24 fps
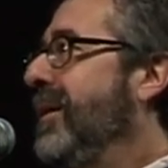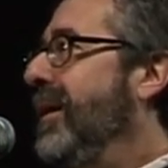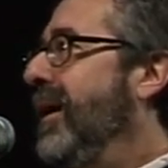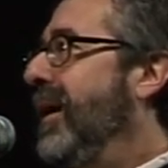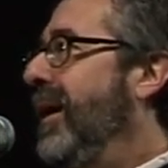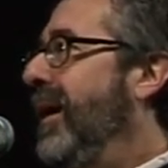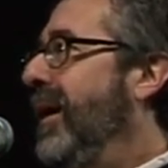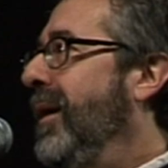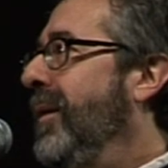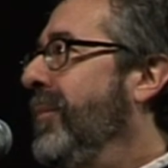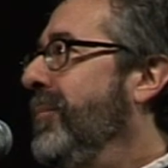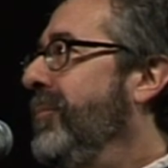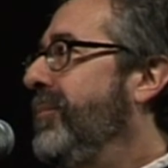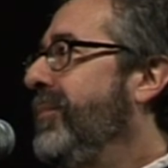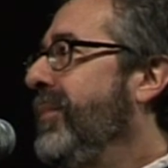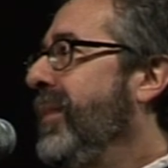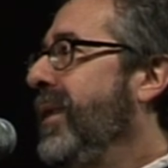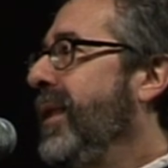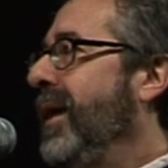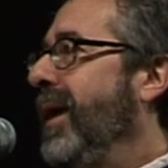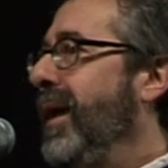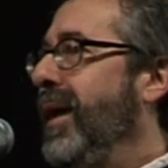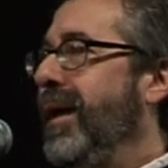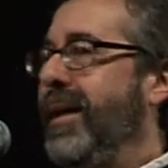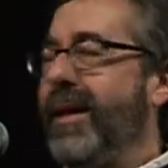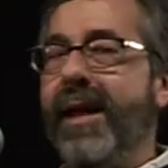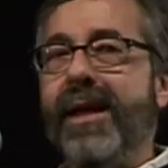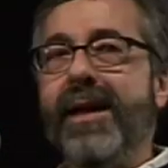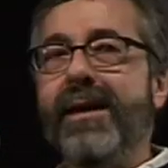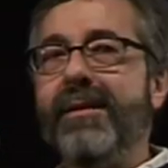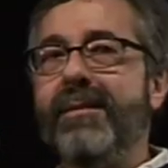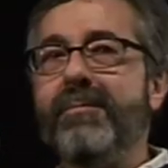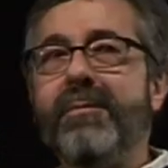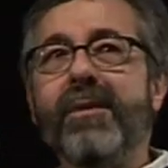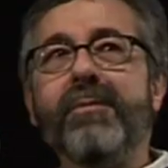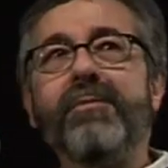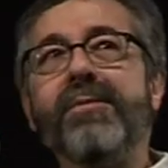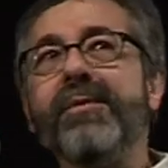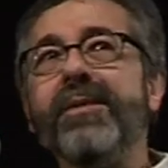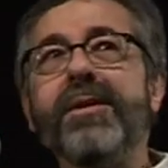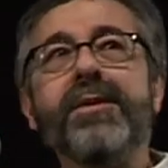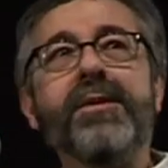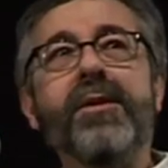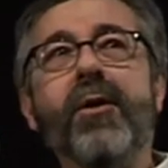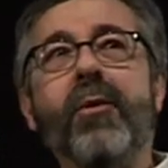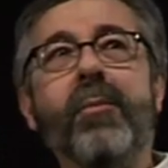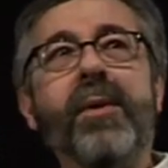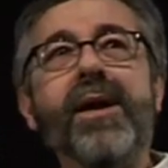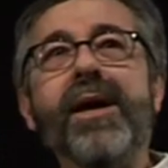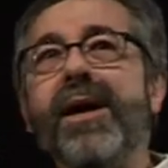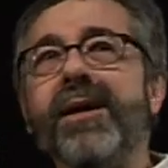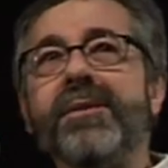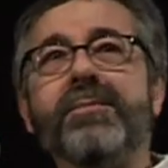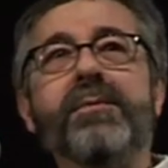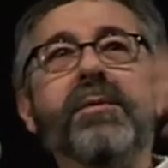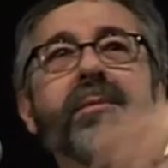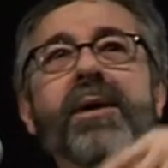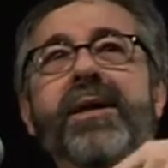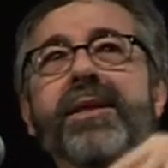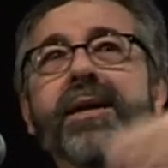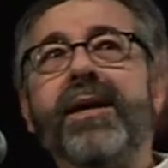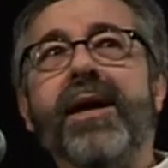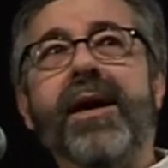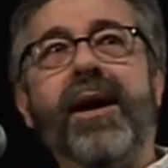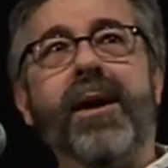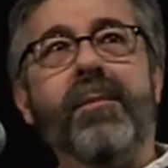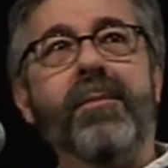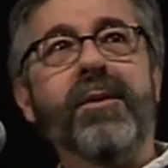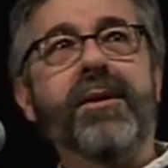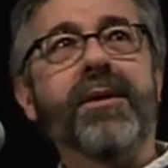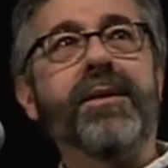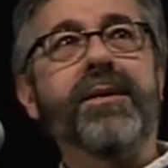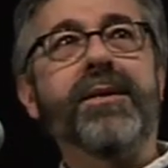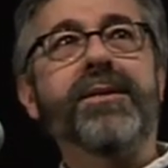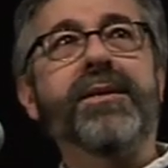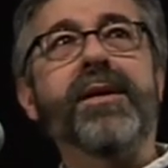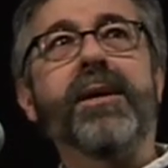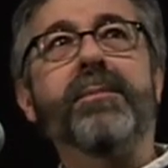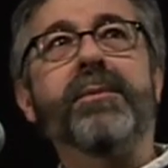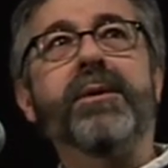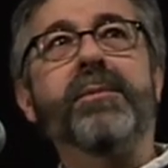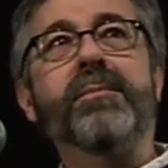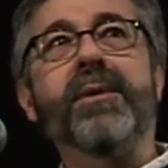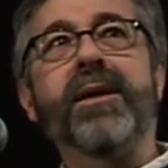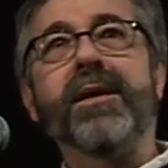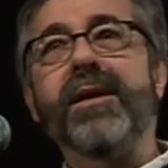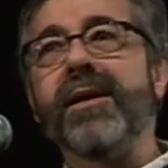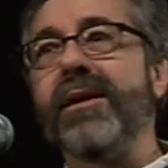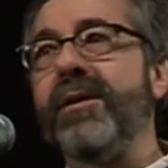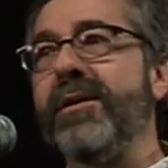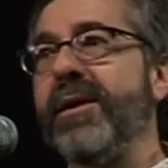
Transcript: Um, and and but nobody asked me about the camera in Disney Epic Mickey.